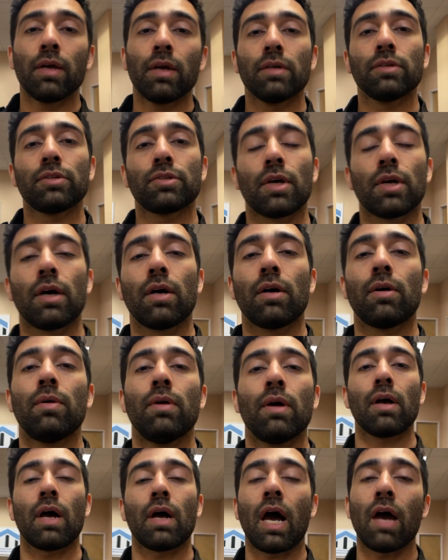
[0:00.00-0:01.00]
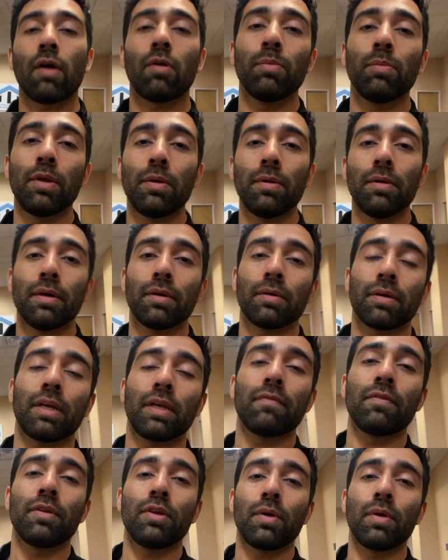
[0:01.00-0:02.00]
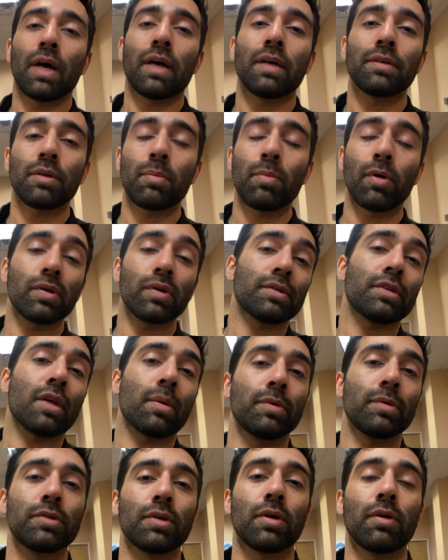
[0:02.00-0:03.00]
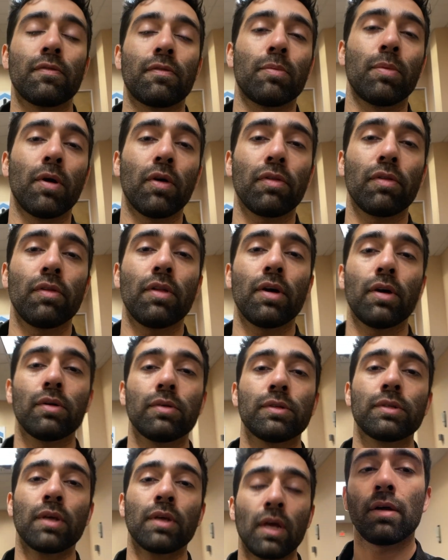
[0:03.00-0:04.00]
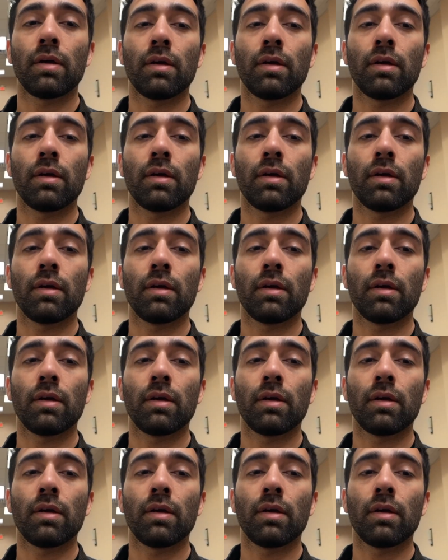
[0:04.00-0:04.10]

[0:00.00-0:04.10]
So I'll be giving you guys a bonus episode for both of those.